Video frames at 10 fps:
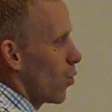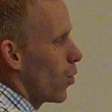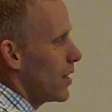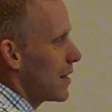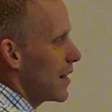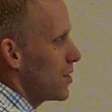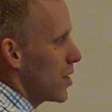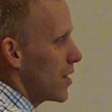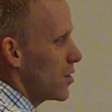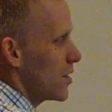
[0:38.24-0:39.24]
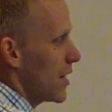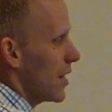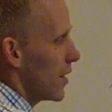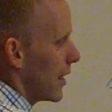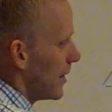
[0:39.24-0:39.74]
Wouldn't that change the
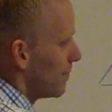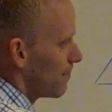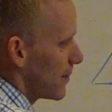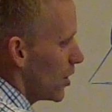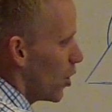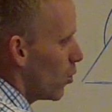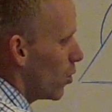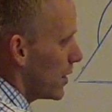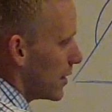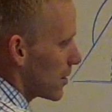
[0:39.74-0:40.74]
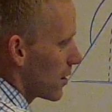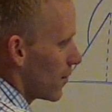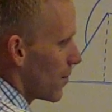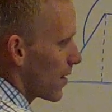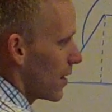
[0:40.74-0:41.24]
area? No, it wouldn't.
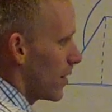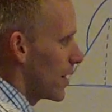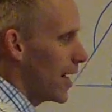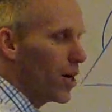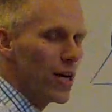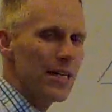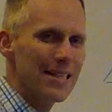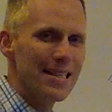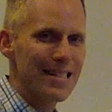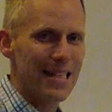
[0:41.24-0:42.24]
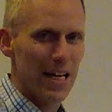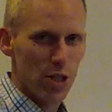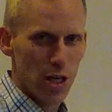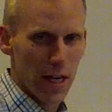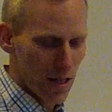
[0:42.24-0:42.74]
The area does not
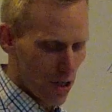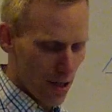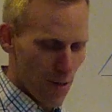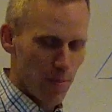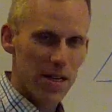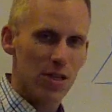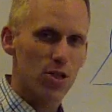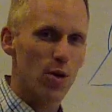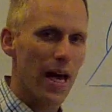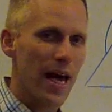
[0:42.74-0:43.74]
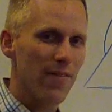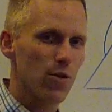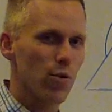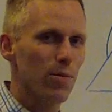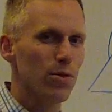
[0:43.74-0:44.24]
change because you
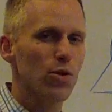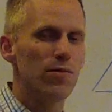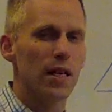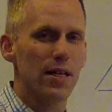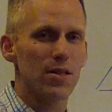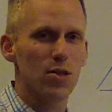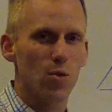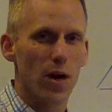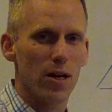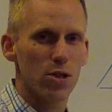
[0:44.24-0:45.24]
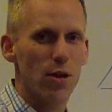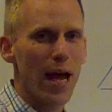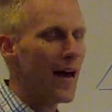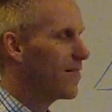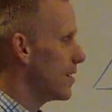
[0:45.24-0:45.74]
haven't removed any squares. You
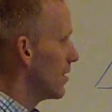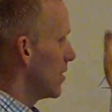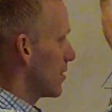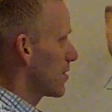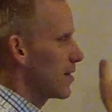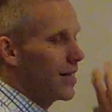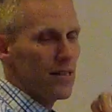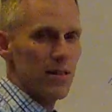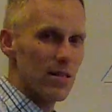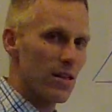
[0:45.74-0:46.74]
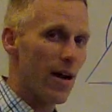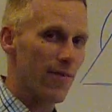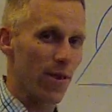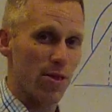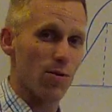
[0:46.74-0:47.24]
haven't sliced this
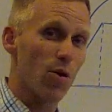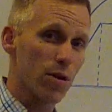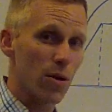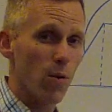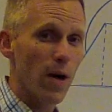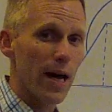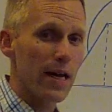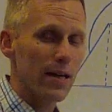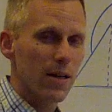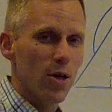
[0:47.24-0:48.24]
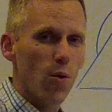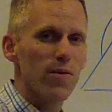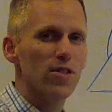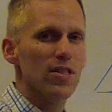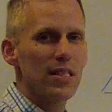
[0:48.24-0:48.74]
off and thrown it away.
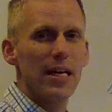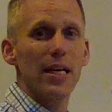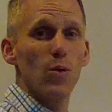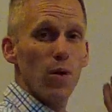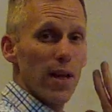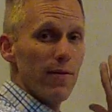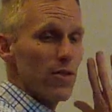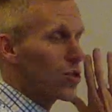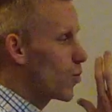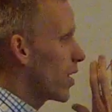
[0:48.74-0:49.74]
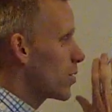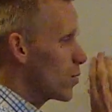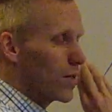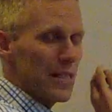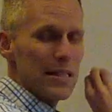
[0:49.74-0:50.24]
We've just taken whatever squares
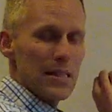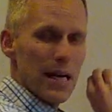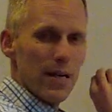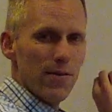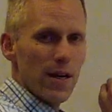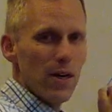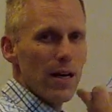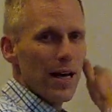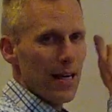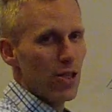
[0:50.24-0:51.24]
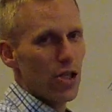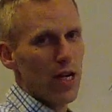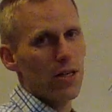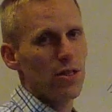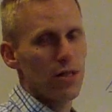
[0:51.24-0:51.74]
were inside of here and
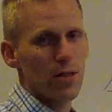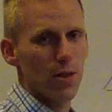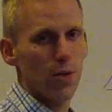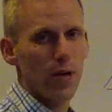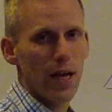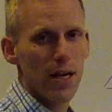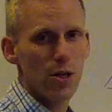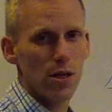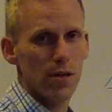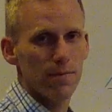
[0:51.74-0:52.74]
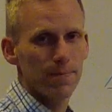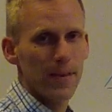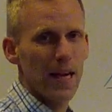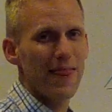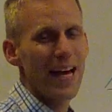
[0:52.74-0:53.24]
changed its location.
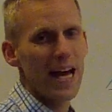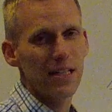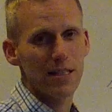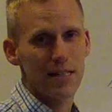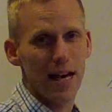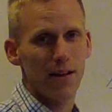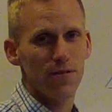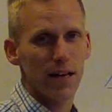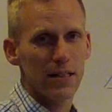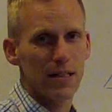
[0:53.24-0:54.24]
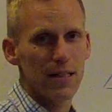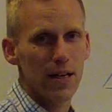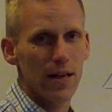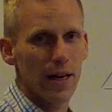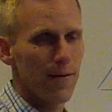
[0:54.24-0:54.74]
And that does not affect its
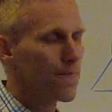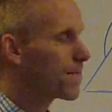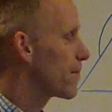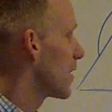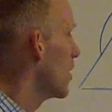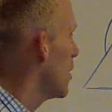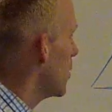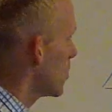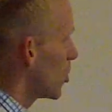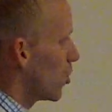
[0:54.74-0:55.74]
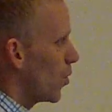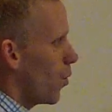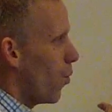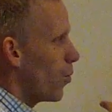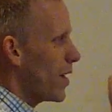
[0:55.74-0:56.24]
area.
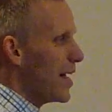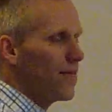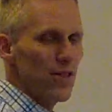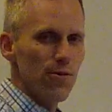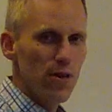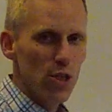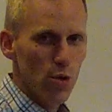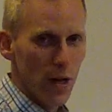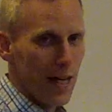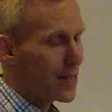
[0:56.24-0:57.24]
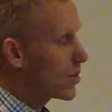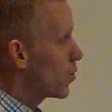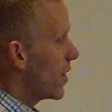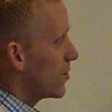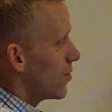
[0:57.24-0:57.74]
So what we have to visualize is
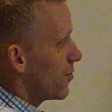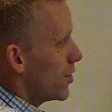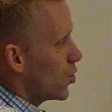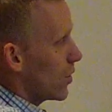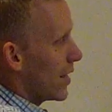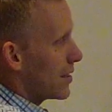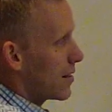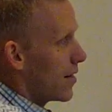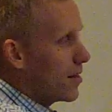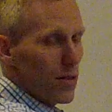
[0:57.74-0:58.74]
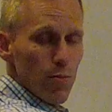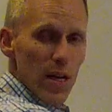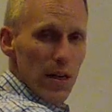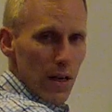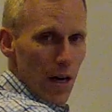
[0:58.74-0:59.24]
we have to visualize this
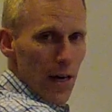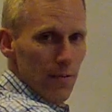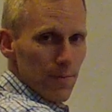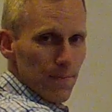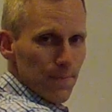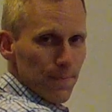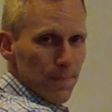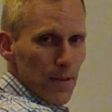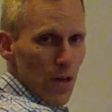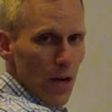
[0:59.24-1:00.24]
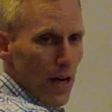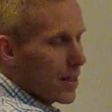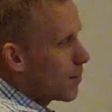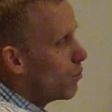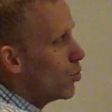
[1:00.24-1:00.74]
being gone,
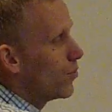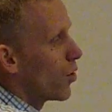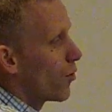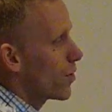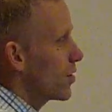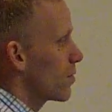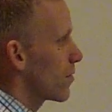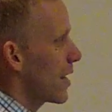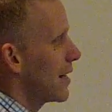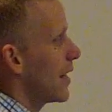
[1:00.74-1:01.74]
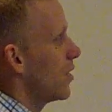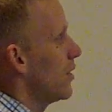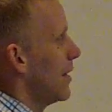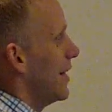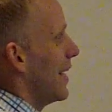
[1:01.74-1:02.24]
right? Moved over to the right now.
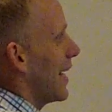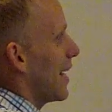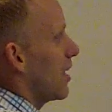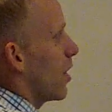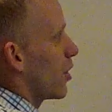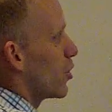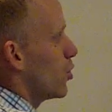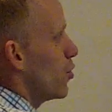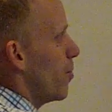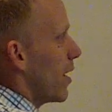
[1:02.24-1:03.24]
And our new